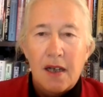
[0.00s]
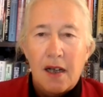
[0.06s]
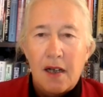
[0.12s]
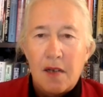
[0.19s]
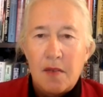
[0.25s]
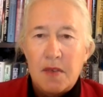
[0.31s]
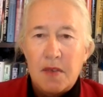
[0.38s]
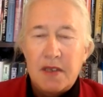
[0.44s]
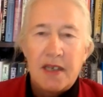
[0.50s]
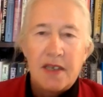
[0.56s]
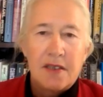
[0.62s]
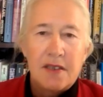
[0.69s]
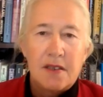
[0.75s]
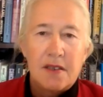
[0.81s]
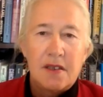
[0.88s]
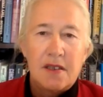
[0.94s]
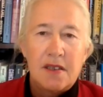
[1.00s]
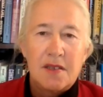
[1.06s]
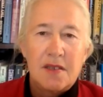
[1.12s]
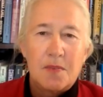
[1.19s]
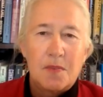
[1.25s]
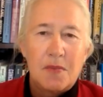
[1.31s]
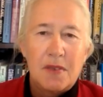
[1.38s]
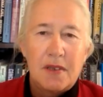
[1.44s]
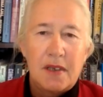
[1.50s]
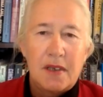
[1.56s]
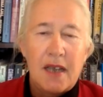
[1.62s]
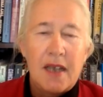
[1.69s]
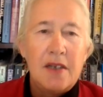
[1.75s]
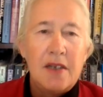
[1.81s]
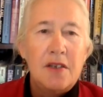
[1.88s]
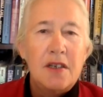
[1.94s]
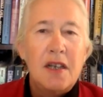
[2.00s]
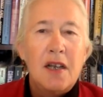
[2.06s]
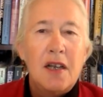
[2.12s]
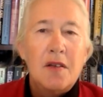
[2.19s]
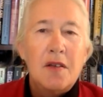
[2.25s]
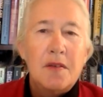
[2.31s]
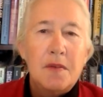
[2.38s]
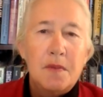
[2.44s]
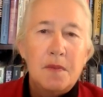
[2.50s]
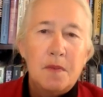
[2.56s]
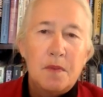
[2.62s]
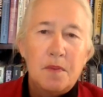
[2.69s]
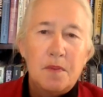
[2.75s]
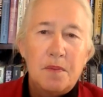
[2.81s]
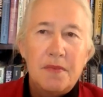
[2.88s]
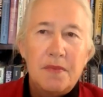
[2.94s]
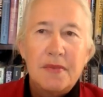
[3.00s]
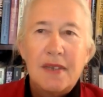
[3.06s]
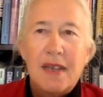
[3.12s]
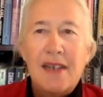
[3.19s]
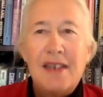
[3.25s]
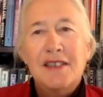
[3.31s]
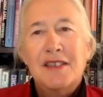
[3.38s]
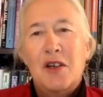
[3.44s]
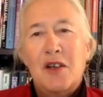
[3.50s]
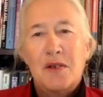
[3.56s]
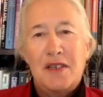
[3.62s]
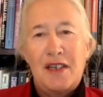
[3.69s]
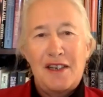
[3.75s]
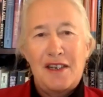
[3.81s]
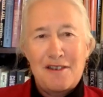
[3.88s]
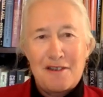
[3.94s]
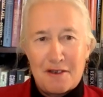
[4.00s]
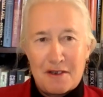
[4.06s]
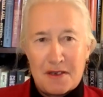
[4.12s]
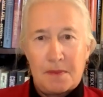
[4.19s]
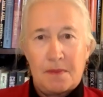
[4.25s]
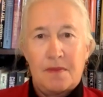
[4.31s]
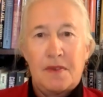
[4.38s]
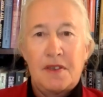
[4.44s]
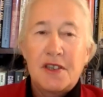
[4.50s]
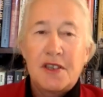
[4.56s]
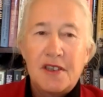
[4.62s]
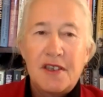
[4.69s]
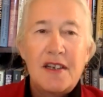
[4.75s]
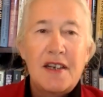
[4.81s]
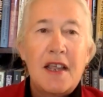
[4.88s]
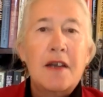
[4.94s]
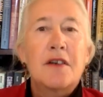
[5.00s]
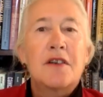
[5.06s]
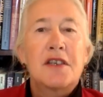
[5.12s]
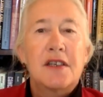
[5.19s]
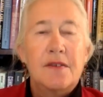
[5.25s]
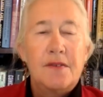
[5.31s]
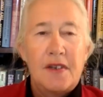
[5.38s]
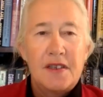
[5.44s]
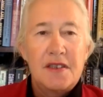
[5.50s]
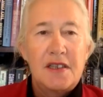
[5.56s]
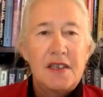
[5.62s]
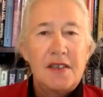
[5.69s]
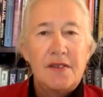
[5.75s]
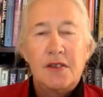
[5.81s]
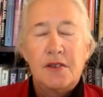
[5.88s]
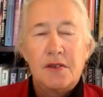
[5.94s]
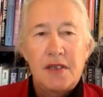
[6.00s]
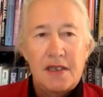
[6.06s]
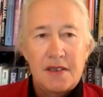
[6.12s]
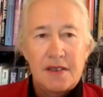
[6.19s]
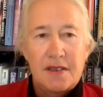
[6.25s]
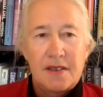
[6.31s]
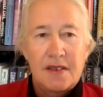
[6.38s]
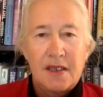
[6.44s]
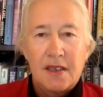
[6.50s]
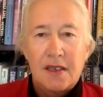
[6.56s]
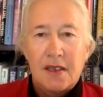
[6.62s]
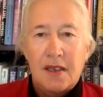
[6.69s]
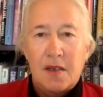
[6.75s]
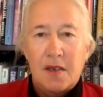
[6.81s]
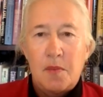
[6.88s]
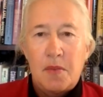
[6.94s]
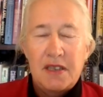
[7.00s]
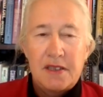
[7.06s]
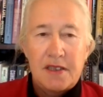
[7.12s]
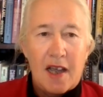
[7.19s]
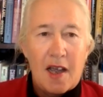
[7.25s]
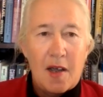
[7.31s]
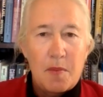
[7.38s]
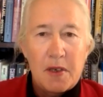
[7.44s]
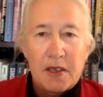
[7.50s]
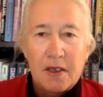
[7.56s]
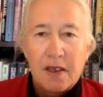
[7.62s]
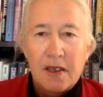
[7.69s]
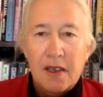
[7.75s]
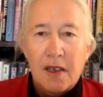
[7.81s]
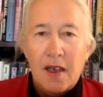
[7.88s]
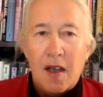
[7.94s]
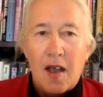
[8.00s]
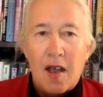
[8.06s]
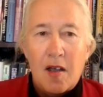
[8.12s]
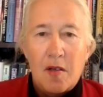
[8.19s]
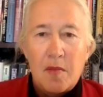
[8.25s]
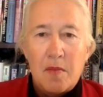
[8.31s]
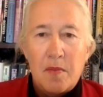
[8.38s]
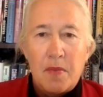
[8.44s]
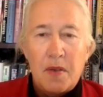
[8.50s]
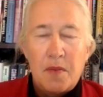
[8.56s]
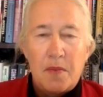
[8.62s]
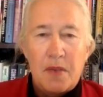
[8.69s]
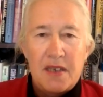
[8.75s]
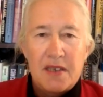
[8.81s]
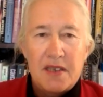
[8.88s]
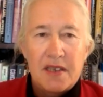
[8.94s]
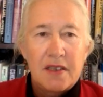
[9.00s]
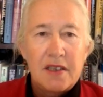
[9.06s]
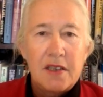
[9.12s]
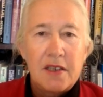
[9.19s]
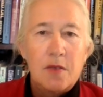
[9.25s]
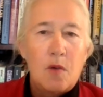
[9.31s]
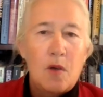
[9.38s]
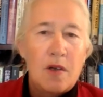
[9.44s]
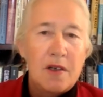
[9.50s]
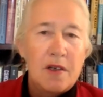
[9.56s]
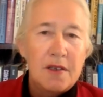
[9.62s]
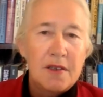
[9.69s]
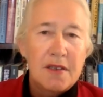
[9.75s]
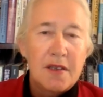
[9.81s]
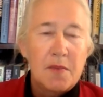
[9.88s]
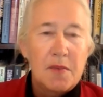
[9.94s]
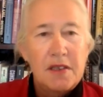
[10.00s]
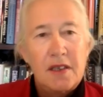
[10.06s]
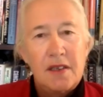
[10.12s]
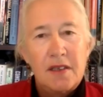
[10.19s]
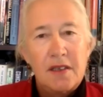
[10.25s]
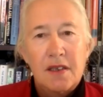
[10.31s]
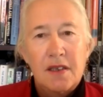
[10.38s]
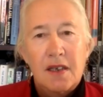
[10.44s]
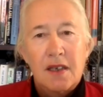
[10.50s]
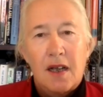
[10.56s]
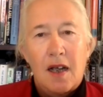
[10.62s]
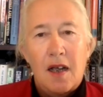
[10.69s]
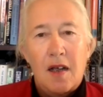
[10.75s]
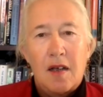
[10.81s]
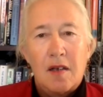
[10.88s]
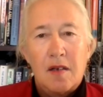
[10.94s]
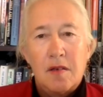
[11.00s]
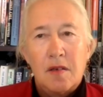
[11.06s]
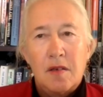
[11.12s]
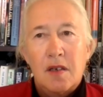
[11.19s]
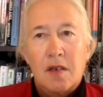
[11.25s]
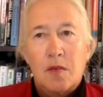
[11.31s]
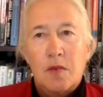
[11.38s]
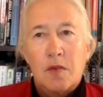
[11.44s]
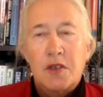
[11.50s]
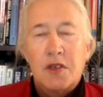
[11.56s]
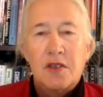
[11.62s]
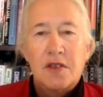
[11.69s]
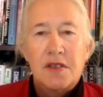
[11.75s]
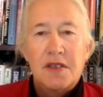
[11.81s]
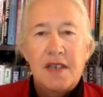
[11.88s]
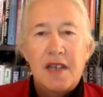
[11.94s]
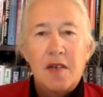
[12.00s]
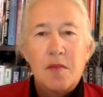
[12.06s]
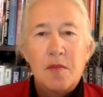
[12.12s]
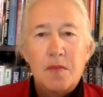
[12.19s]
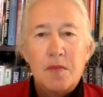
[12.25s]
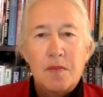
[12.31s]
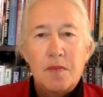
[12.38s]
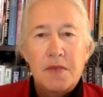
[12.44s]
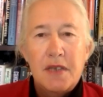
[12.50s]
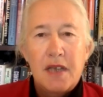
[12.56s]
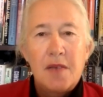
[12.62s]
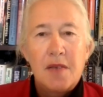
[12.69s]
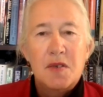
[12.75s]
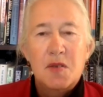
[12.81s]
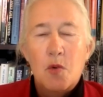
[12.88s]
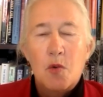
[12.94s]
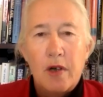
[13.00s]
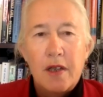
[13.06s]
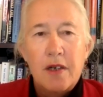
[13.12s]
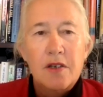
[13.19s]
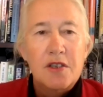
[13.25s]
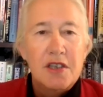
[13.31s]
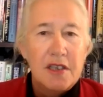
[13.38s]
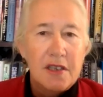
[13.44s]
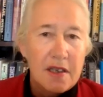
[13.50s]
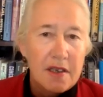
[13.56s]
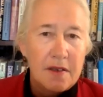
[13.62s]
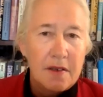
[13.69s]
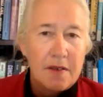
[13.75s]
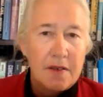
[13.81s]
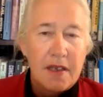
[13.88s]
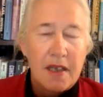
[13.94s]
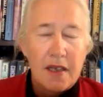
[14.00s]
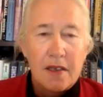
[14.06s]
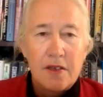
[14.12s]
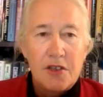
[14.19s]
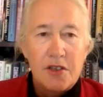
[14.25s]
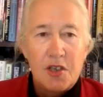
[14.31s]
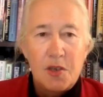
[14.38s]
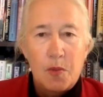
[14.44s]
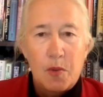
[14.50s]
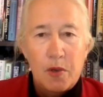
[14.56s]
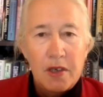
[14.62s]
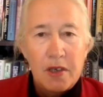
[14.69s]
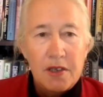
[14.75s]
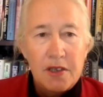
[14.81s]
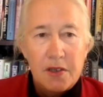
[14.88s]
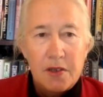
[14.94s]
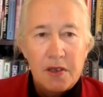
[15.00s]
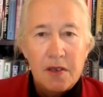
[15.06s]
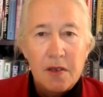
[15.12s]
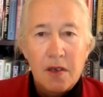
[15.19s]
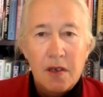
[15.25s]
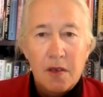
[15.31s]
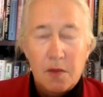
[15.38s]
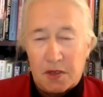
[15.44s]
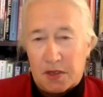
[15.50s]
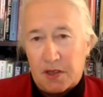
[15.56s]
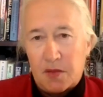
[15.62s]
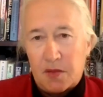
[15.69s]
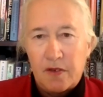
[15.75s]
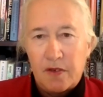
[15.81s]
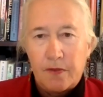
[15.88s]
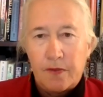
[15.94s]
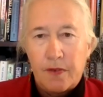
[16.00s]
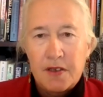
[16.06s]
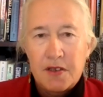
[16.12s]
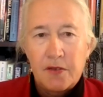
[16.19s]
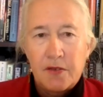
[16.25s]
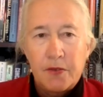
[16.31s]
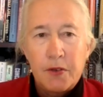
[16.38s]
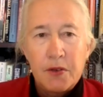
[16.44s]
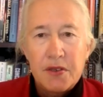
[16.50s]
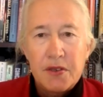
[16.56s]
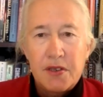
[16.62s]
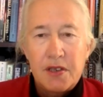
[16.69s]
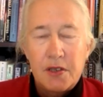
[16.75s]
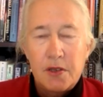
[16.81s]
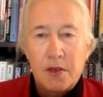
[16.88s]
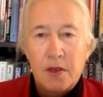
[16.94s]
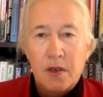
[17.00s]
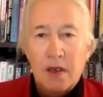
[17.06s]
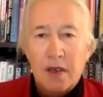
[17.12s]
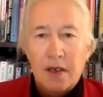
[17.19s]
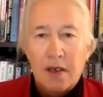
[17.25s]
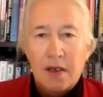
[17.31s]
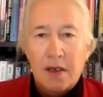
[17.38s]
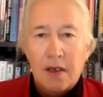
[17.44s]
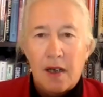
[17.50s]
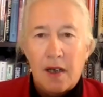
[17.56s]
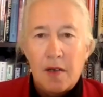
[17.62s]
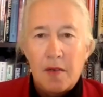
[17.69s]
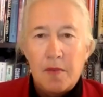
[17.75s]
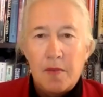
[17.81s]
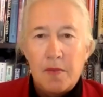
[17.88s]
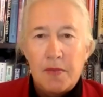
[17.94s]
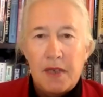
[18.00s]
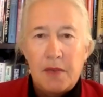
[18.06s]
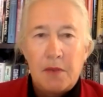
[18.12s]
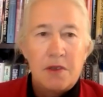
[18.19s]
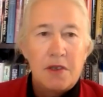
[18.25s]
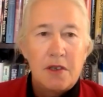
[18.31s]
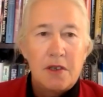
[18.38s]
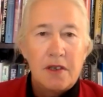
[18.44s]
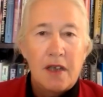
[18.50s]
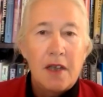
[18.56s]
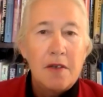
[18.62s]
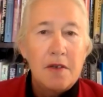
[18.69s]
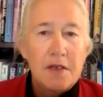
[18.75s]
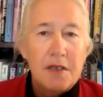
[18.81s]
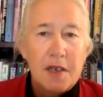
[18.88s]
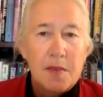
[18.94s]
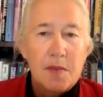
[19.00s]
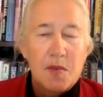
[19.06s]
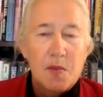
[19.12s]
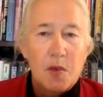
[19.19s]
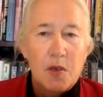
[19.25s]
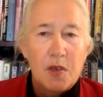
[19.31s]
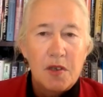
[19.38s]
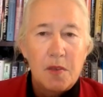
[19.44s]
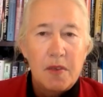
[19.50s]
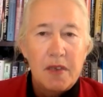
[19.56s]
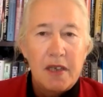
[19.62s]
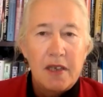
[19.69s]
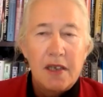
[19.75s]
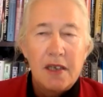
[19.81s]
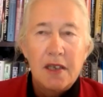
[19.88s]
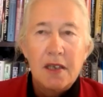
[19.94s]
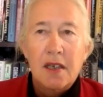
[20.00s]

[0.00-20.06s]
Mm-hmm. um, it takes a, it's the energy. I didn't go into energy return on energy invested, even though that's a big topic. Um, but basically, you want something that uh, returns ten times more energy than the energy you put into it, which is what fossil fuels do. Um, they returned one hundred times more at the beginning.